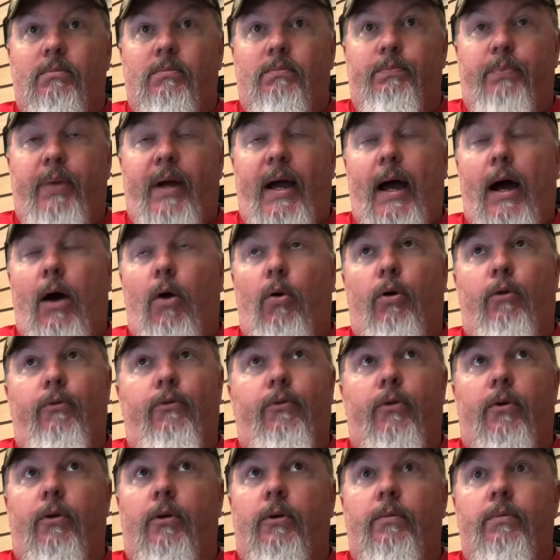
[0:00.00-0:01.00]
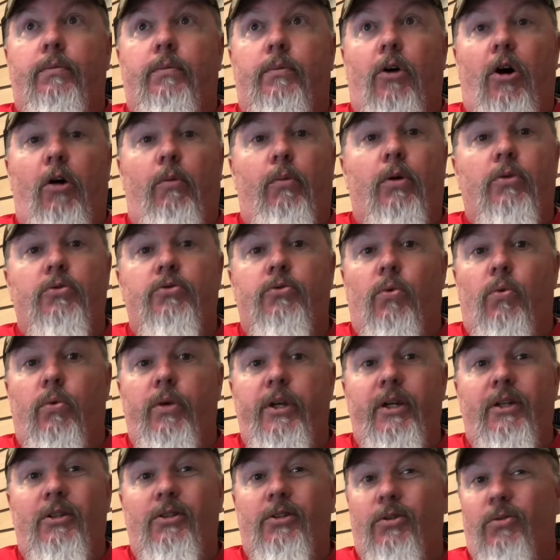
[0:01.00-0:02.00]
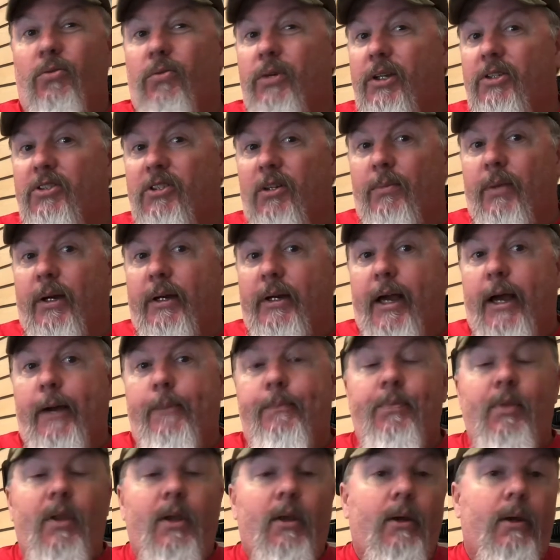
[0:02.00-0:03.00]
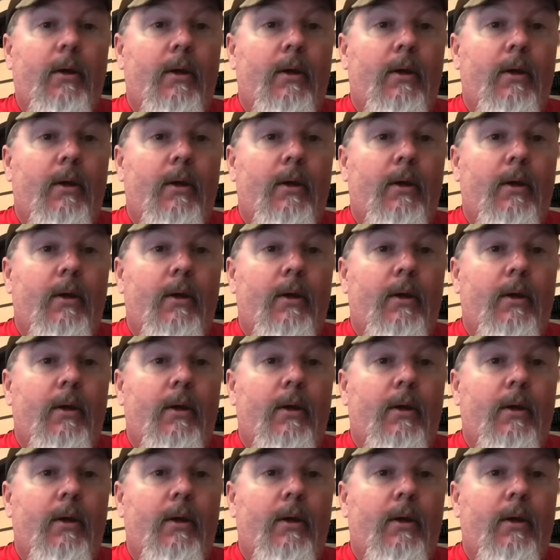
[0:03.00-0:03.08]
power for almost a week, 2 weeks, something like that.